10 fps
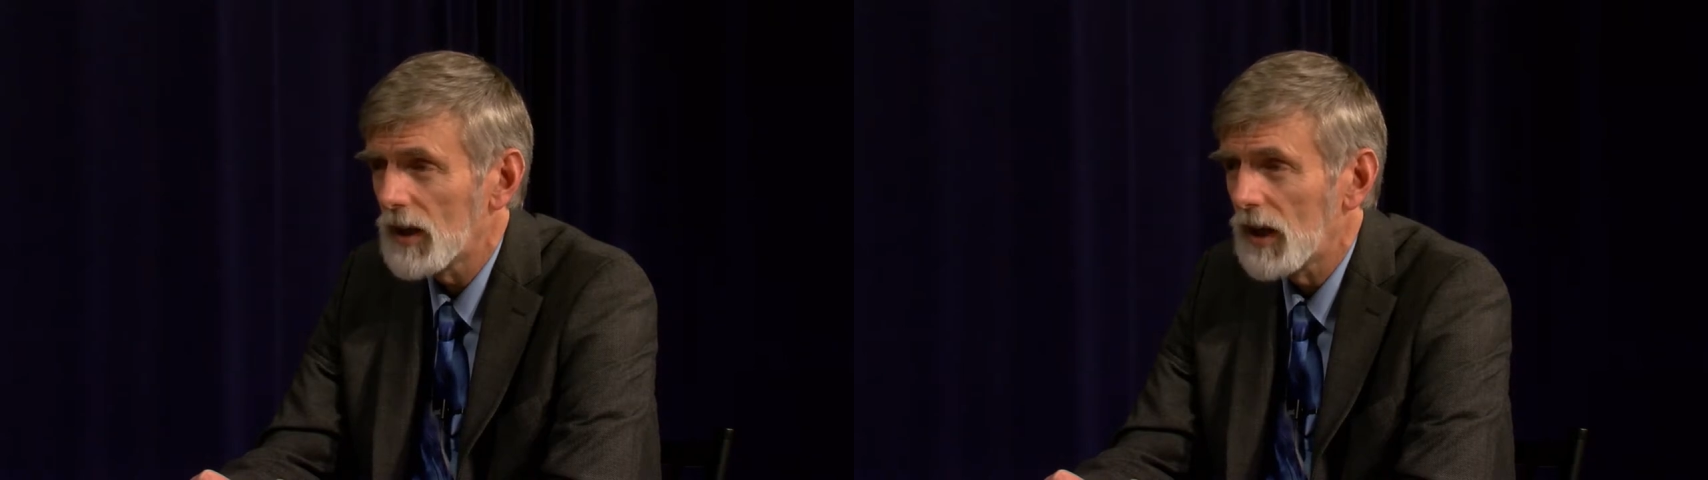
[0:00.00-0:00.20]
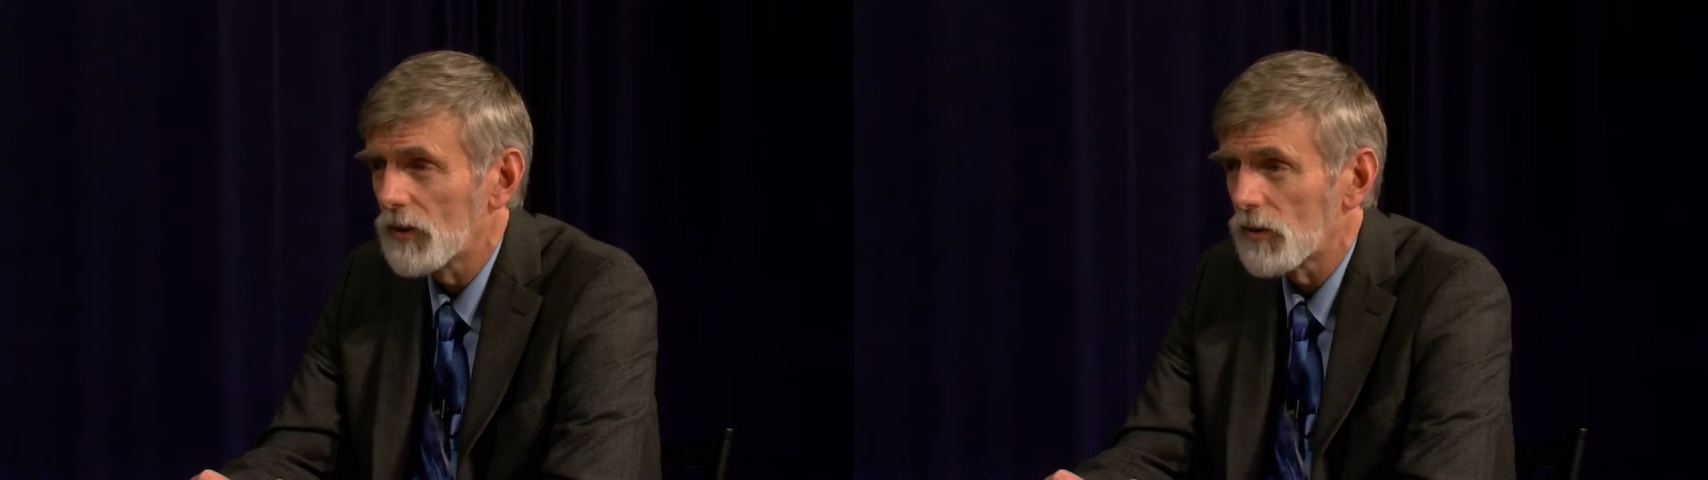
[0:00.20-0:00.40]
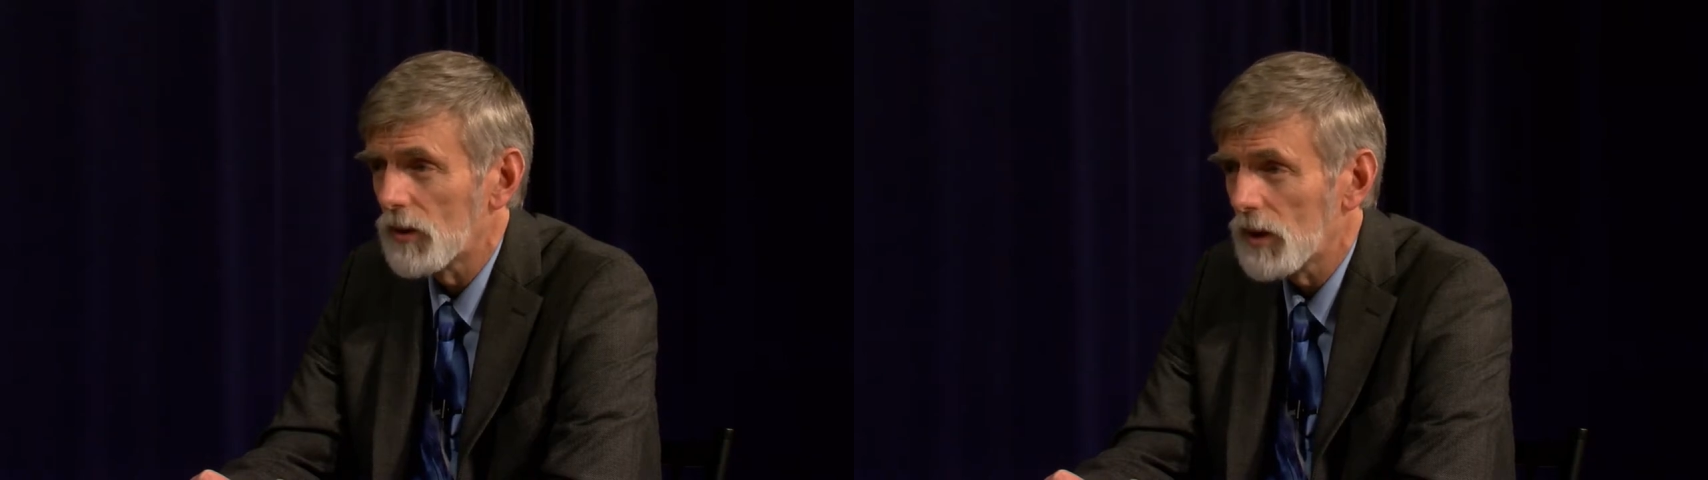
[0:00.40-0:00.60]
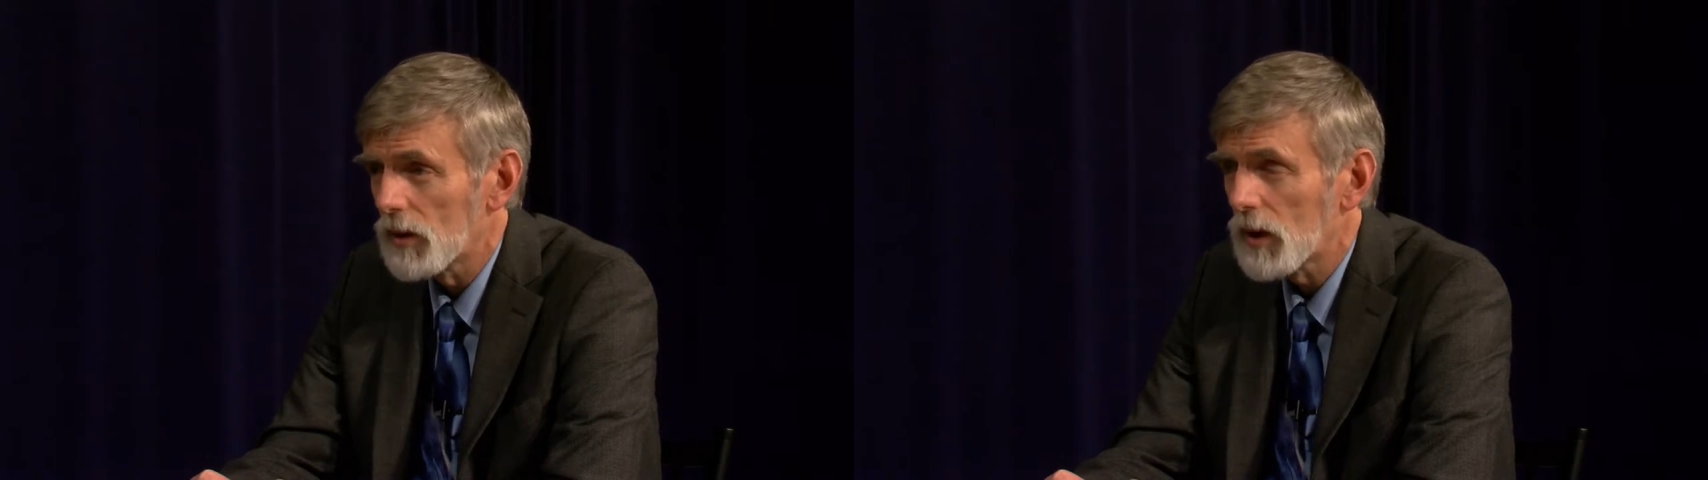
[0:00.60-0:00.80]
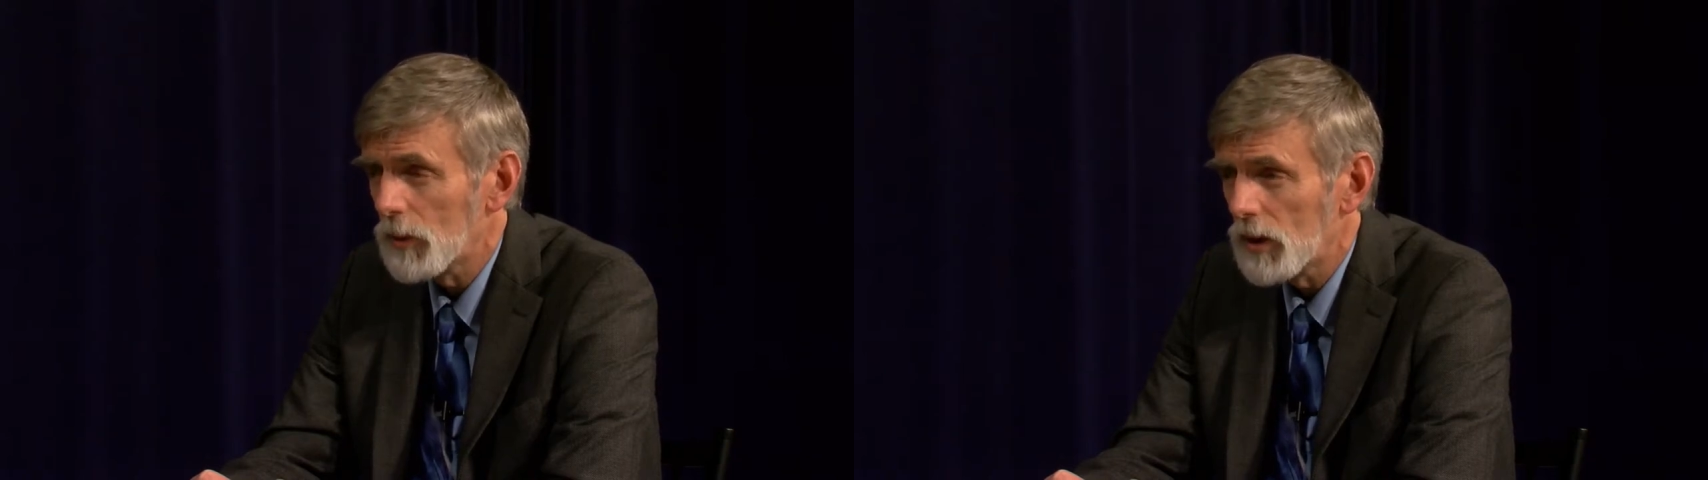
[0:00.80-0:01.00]
cancer in the
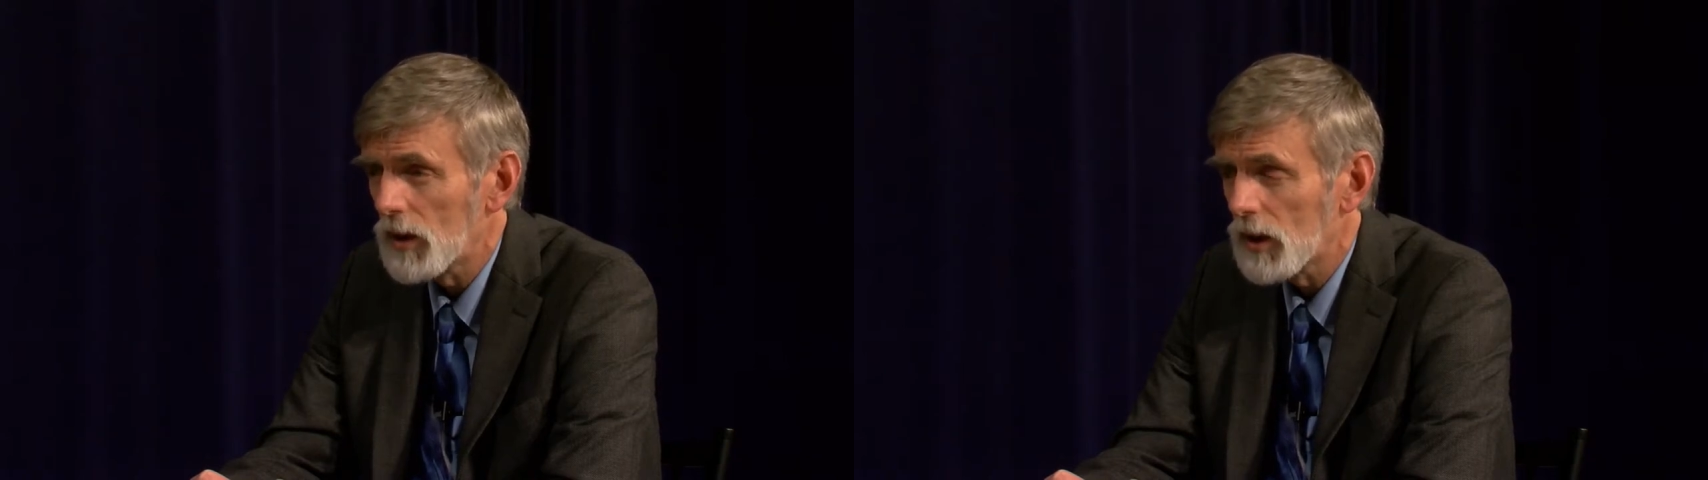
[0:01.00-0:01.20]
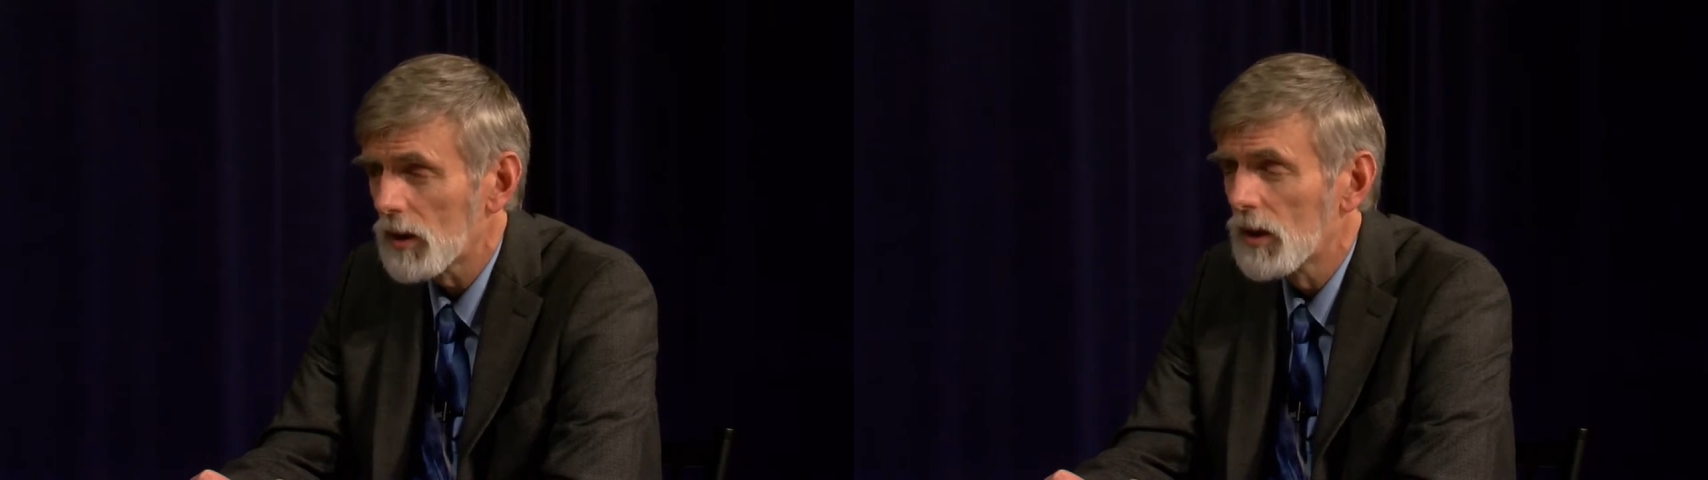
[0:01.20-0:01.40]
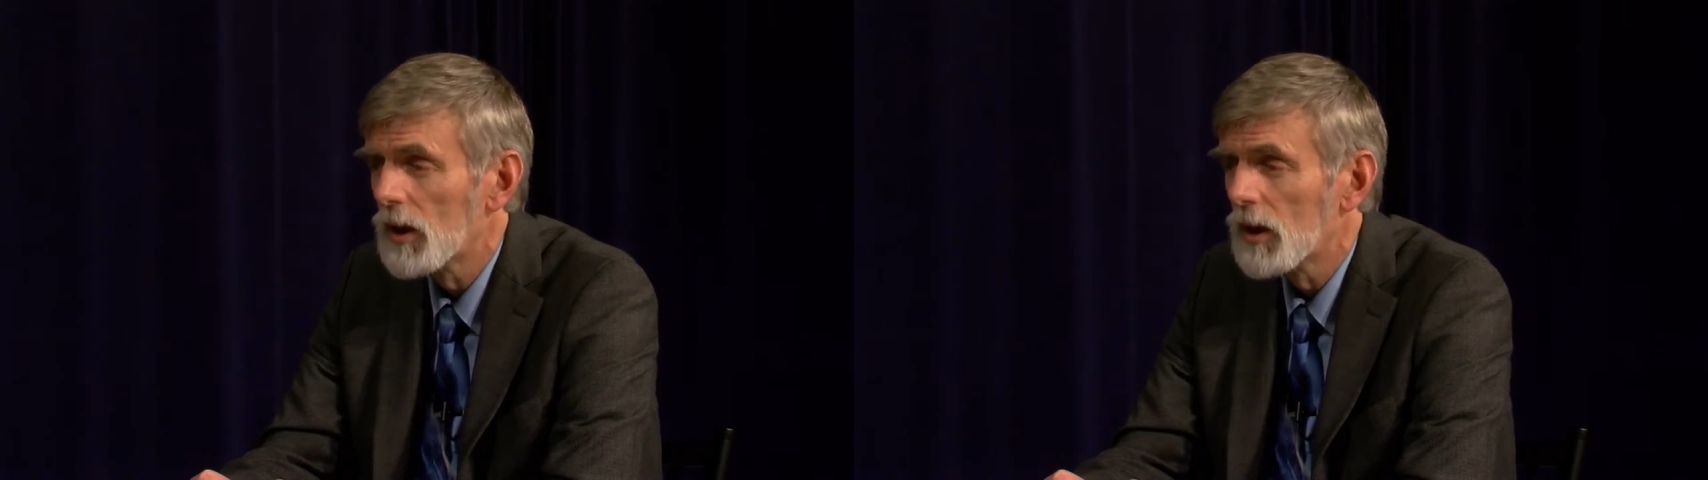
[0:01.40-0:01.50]
community.